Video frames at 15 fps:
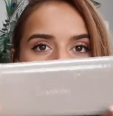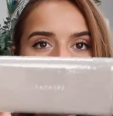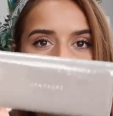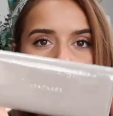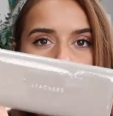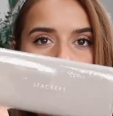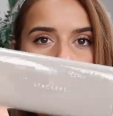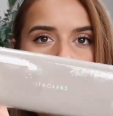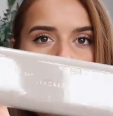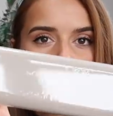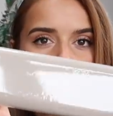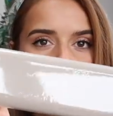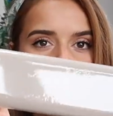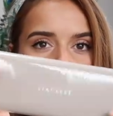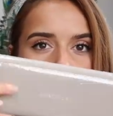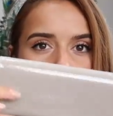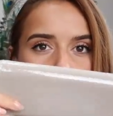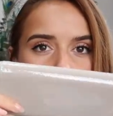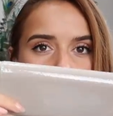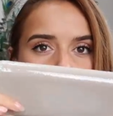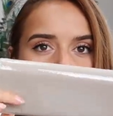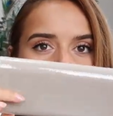matching little
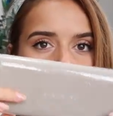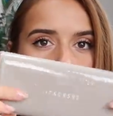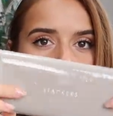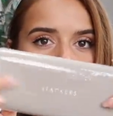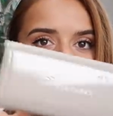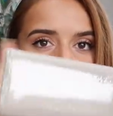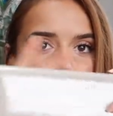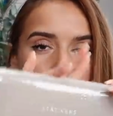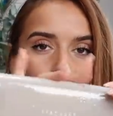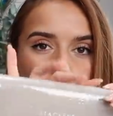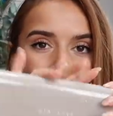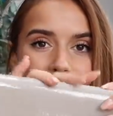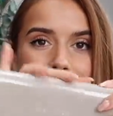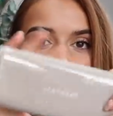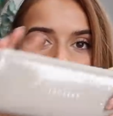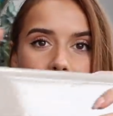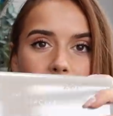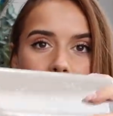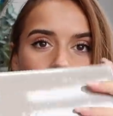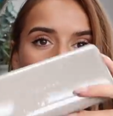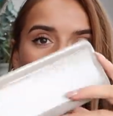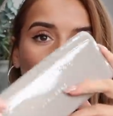watch and
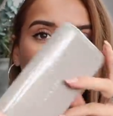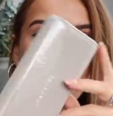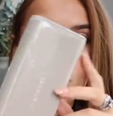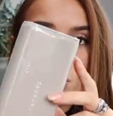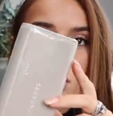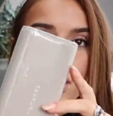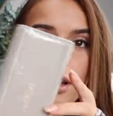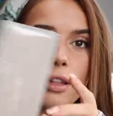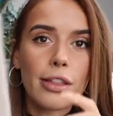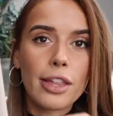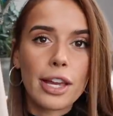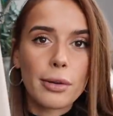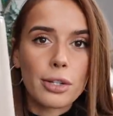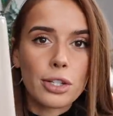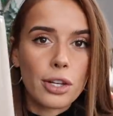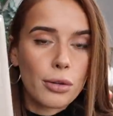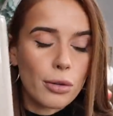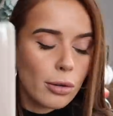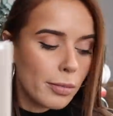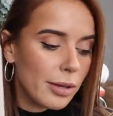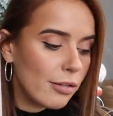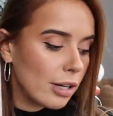bracelet little holder thing which I
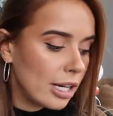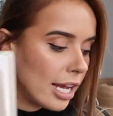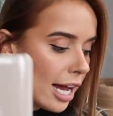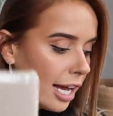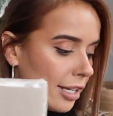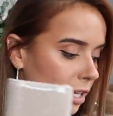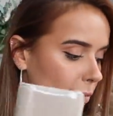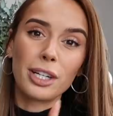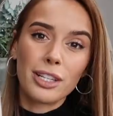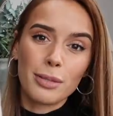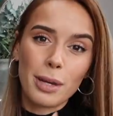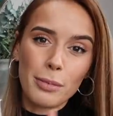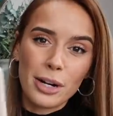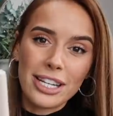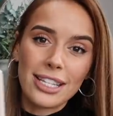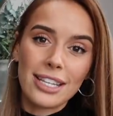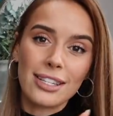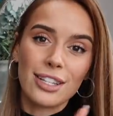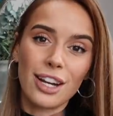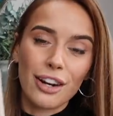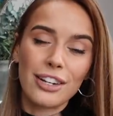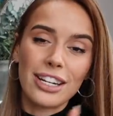thought would be really handy because my
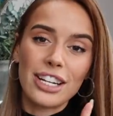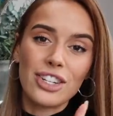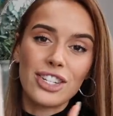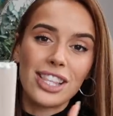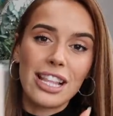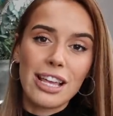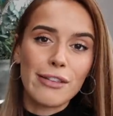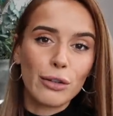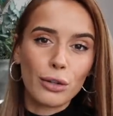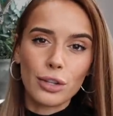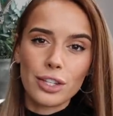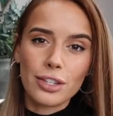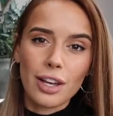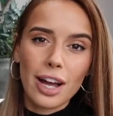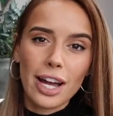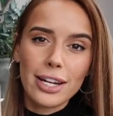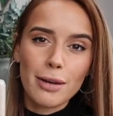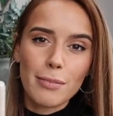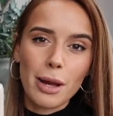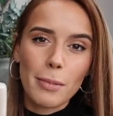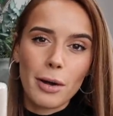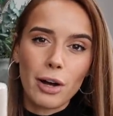bracelets currently just live on the side
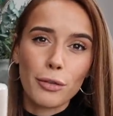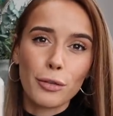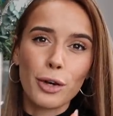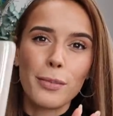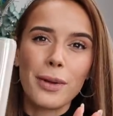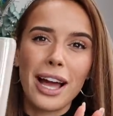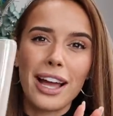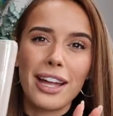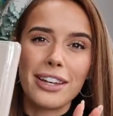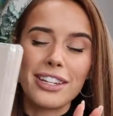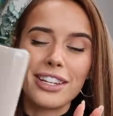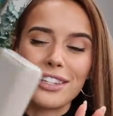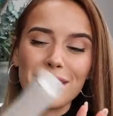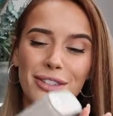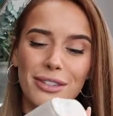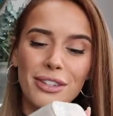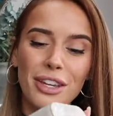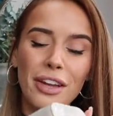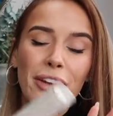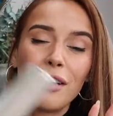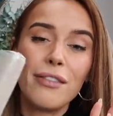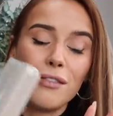in my bathroom and it's
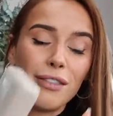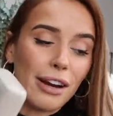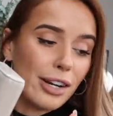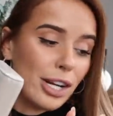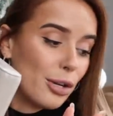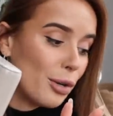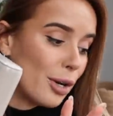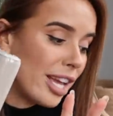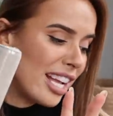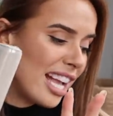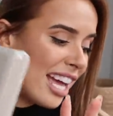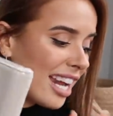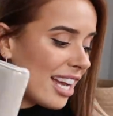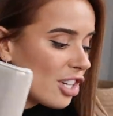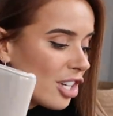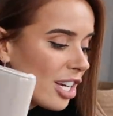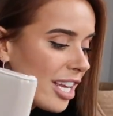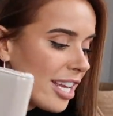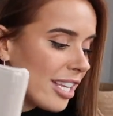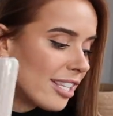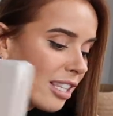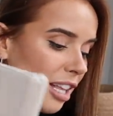very annoying and
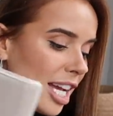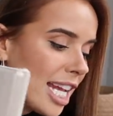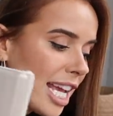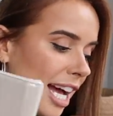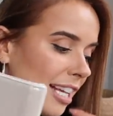actually slightly